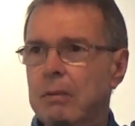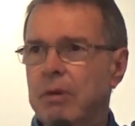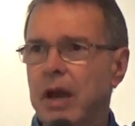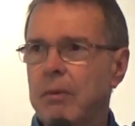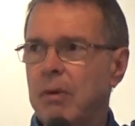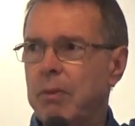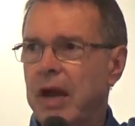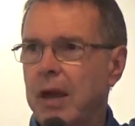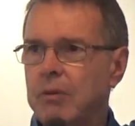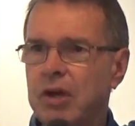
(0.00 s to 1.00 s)
But
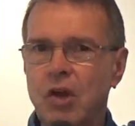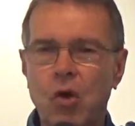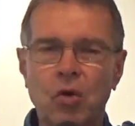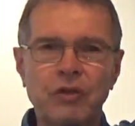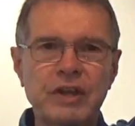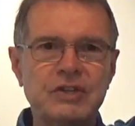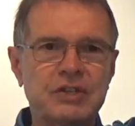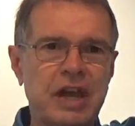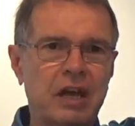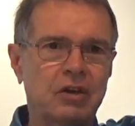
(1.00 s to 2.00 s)
I'm going to hold this
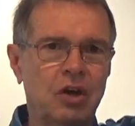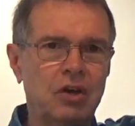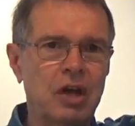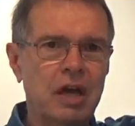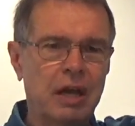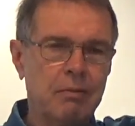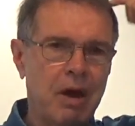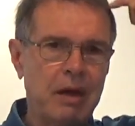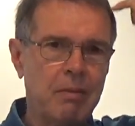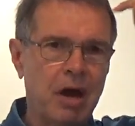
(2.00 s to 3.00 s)
standard in
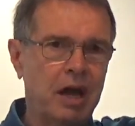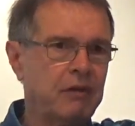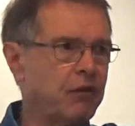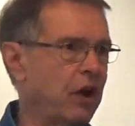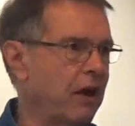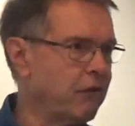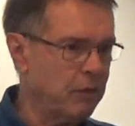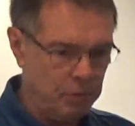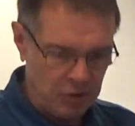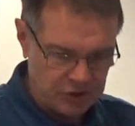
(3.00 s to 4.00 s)
my mind for every
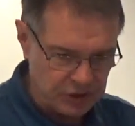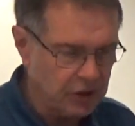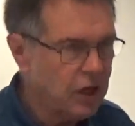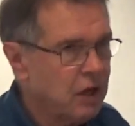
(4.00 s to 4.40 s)
person